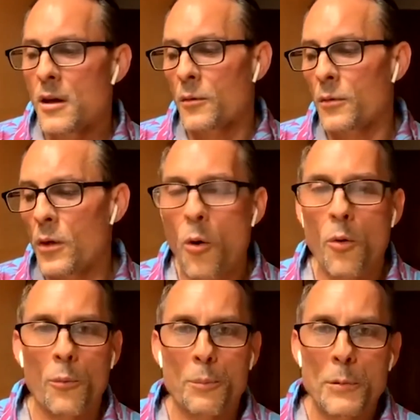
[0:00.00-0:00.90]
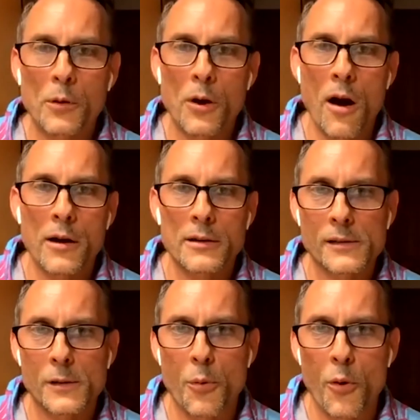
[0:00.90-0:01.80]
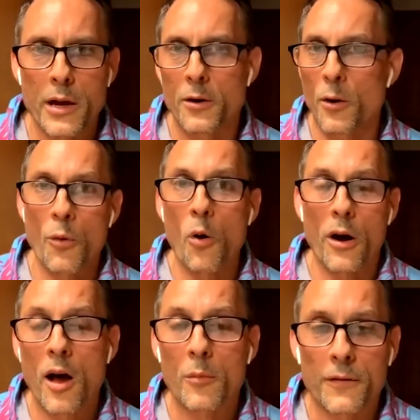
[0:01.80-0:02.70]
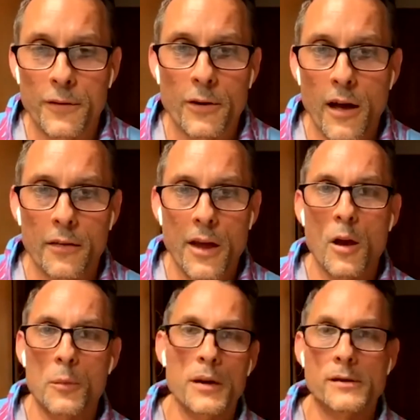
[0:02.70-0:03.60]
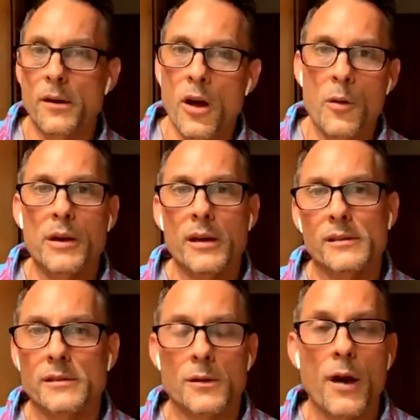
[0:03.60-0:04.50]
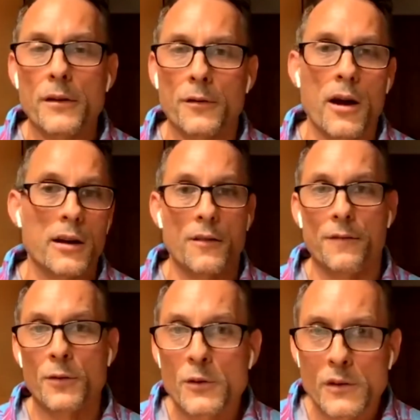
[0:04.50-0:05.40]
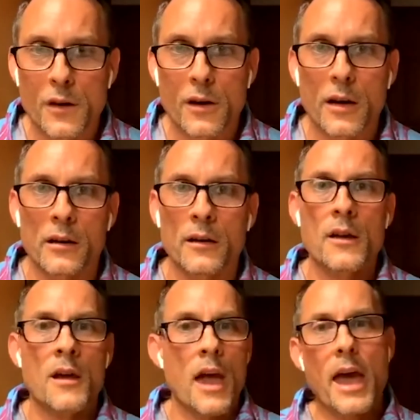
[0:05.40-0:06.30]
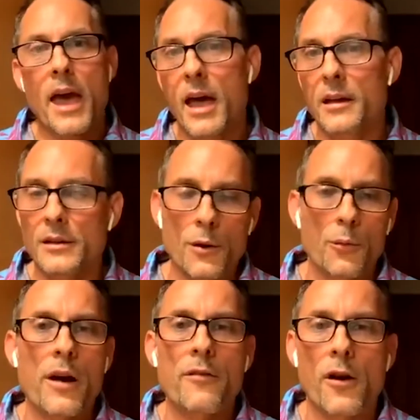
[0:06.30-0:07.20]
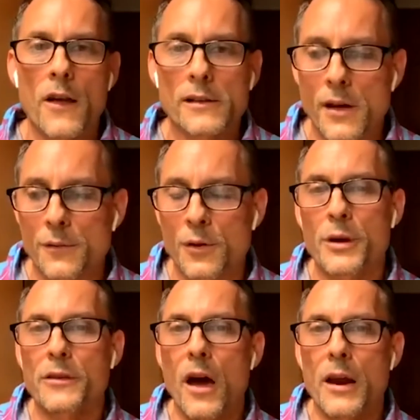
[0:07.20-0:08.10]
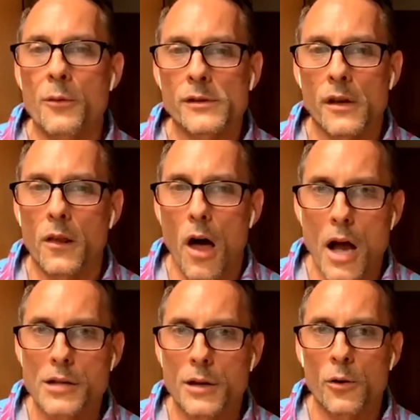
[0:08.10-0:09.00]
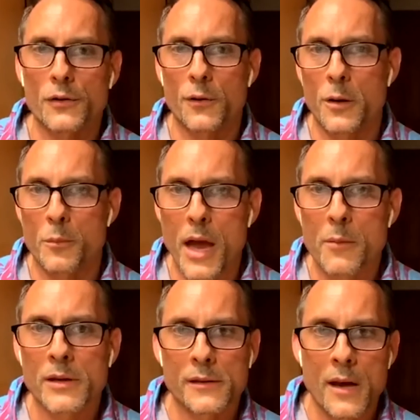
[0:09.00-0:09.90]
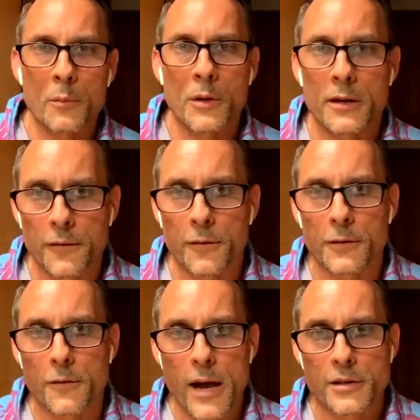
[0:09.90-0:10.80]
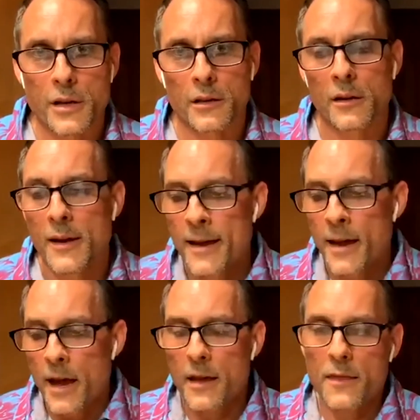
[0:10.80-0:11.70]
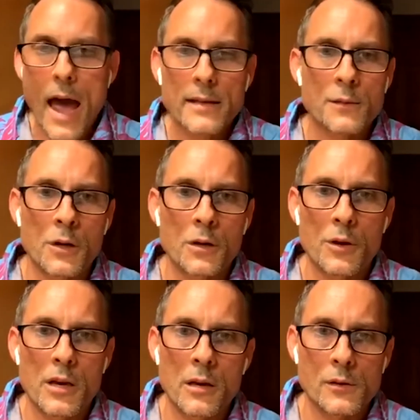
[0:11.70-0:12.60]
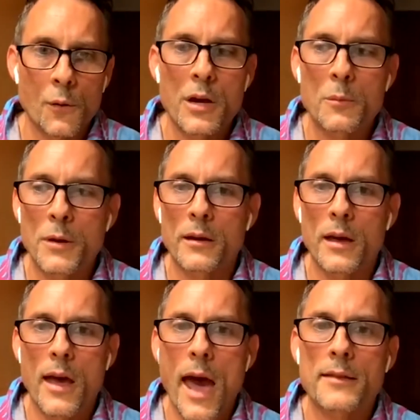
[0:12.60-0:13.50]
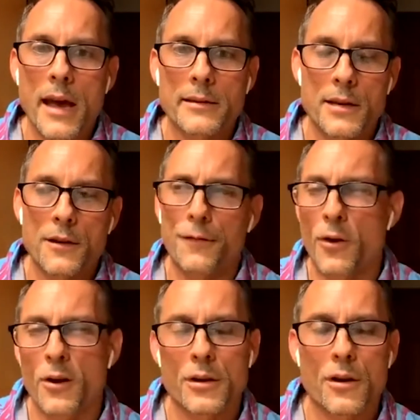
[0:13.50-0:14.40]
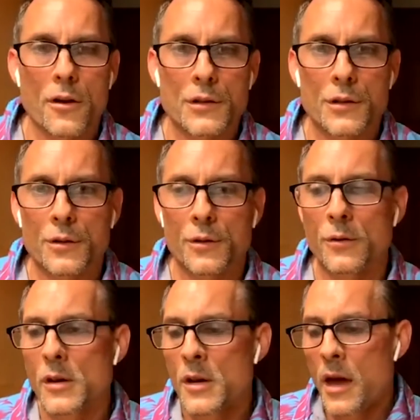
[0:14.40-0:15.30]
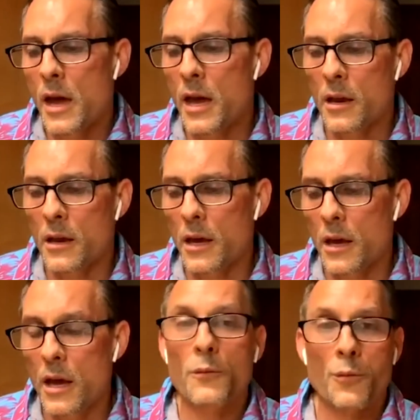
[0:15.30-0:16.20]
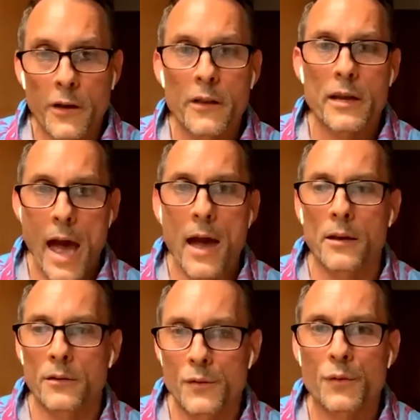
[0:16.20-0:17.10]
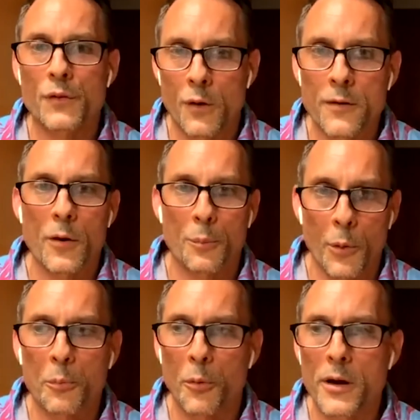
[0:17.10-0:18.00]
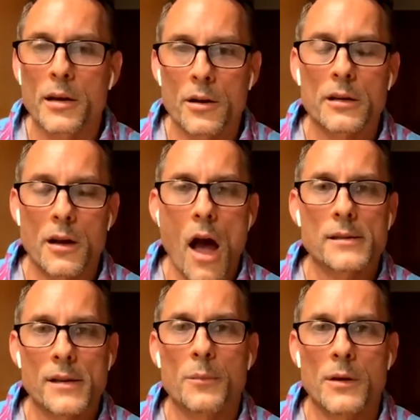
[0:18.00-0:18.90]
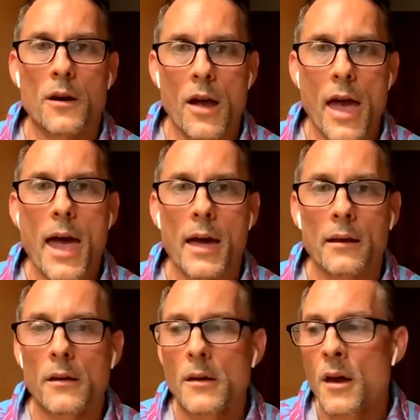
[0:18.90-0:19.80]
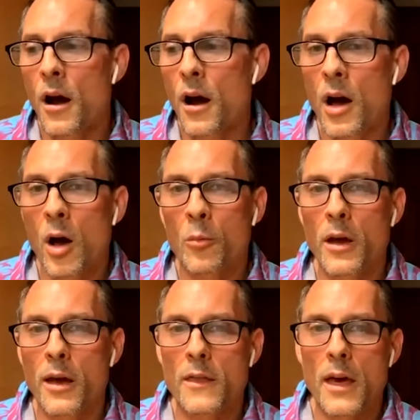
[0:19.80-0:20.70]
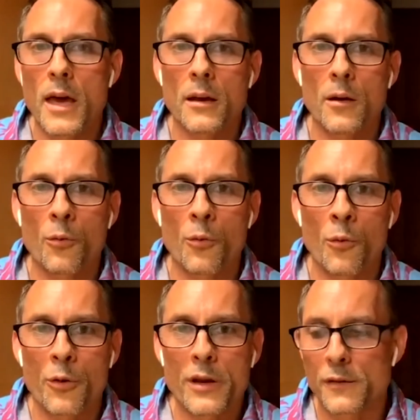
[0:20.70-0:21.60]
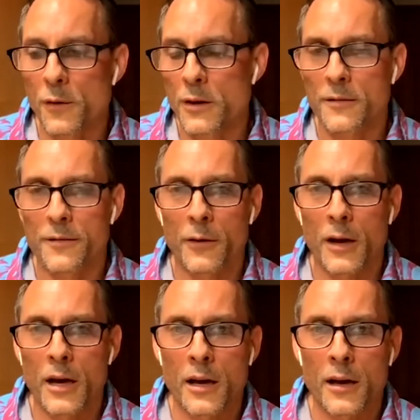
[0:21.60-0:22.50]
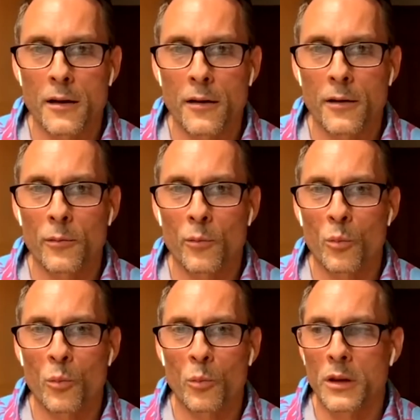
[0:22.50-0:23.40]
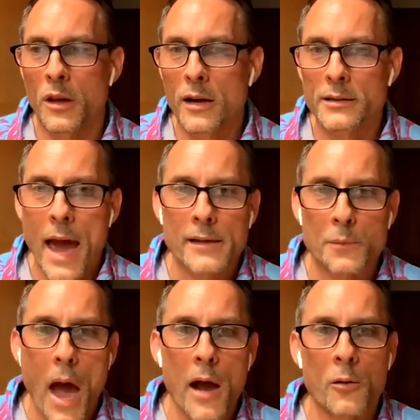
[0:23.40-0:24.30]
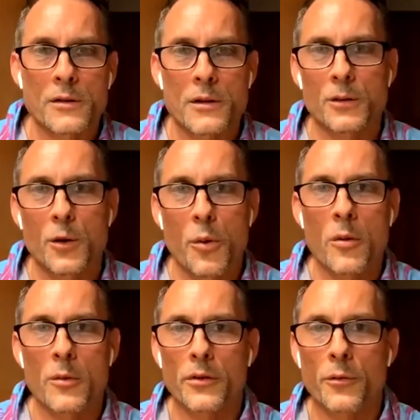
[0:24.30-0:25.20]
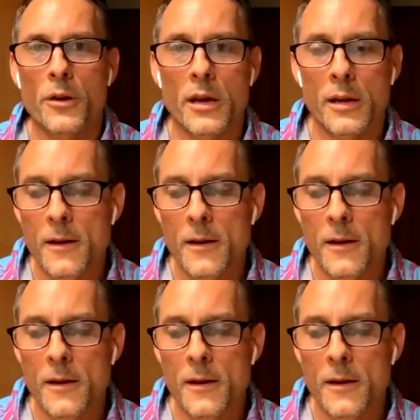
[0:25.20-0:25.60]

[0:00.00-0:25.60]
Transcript: No, people aren't disappointed or won't come if you're not there, because they'll come because it's a restaurant and the food's good and, you know, whatever, all that stuff. So we thought it was a logical sort of baby step in a different direction. And that's when we had the idea for a year or two, and it really had sort of a pretty good concept in our head. And then we sort of lucked ass backwards into apartment 3.